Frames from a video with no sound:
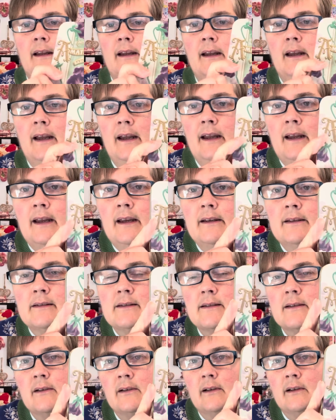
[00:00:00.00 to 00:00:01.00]

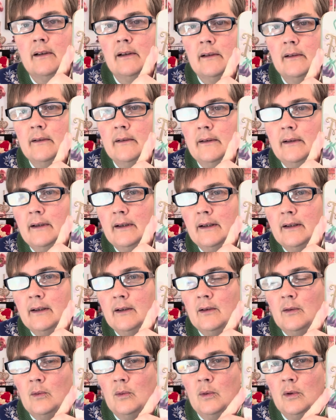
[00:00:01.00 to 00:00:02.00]
And
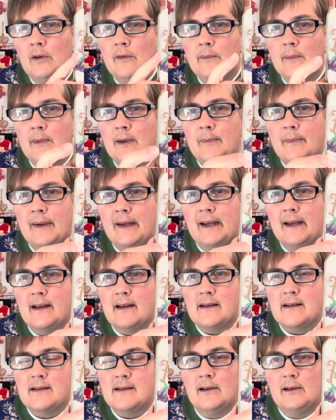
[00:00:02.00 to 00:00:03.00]
in all of my
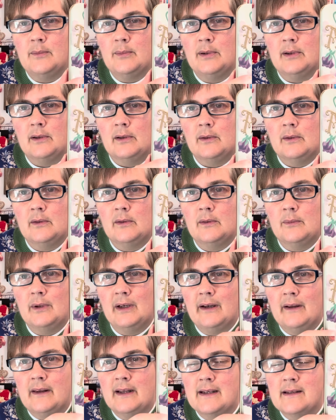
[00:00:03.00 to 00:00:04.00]
bags I put one
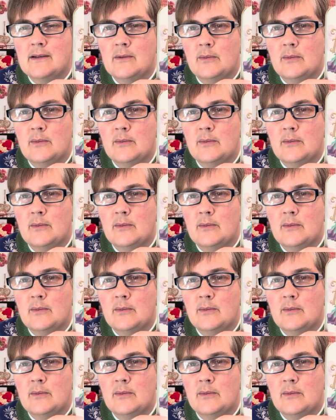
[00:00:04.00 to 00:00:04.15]
of these